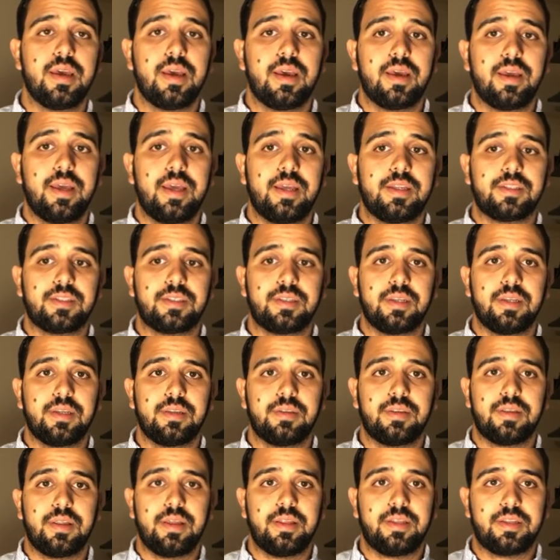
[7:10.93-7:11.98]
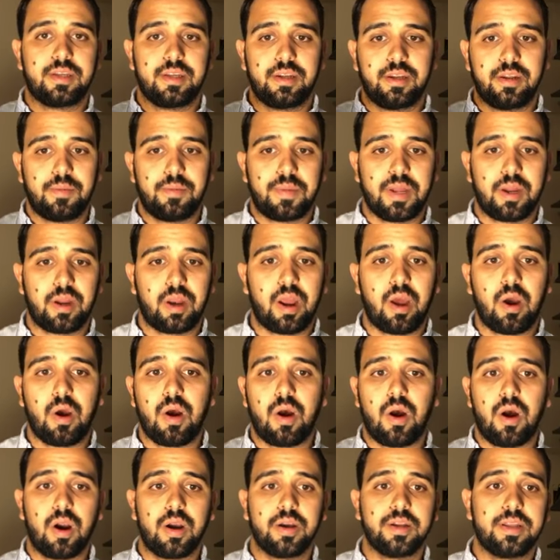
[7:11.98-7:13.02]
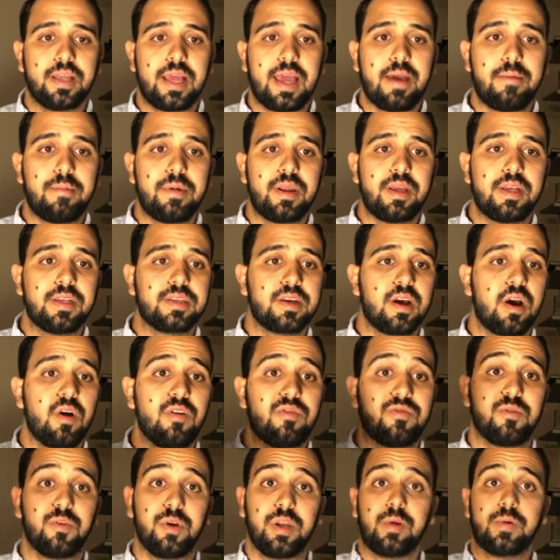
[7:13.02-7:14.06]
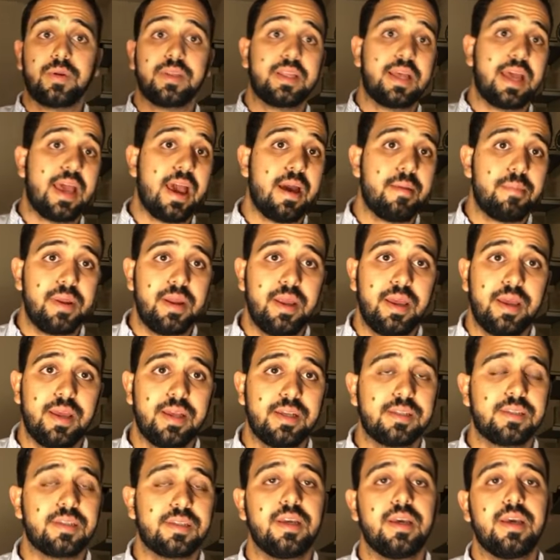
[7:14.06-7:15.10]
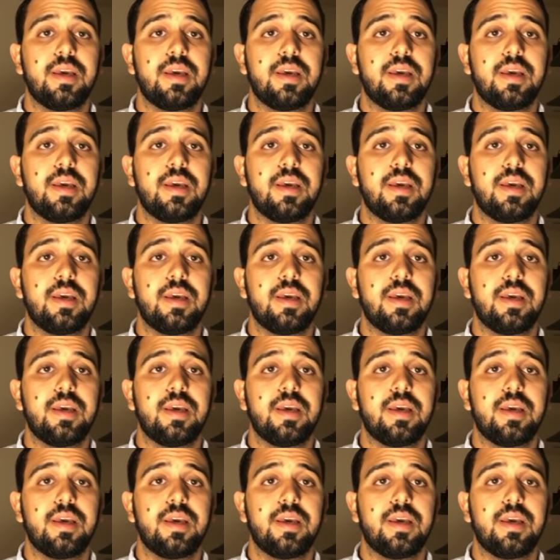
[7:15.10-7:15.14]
It's going to depend on how hard the habit is, how frequent the habit is.